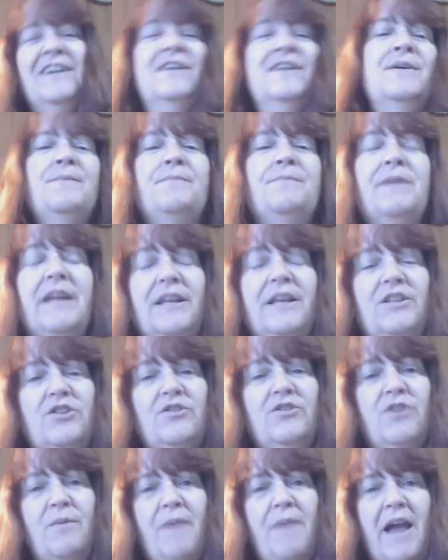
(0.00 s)
But I do
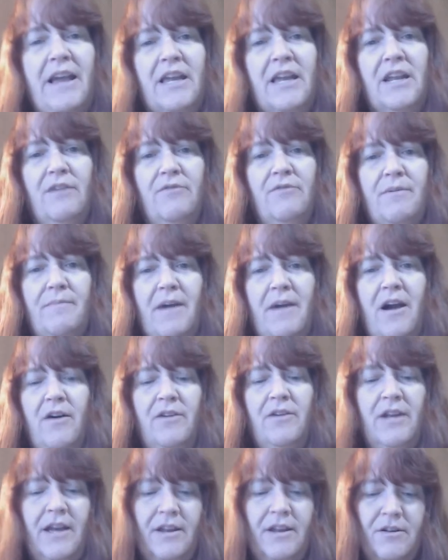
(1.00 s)
go back and I rip
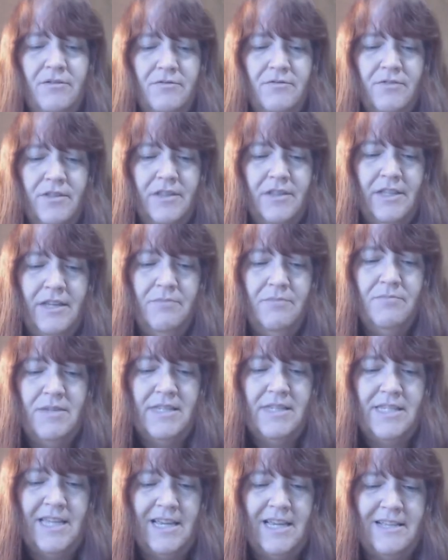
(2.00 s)
out. I don't leave
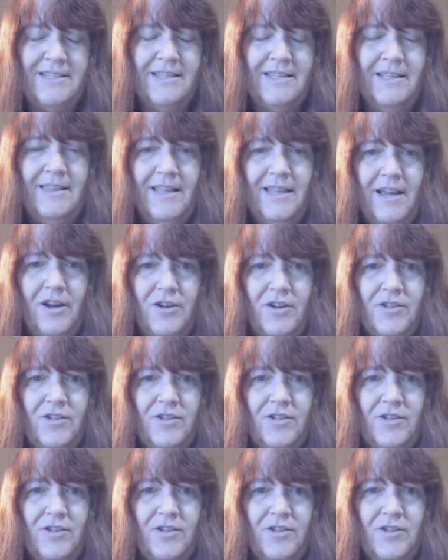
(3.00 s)
mistakes in there.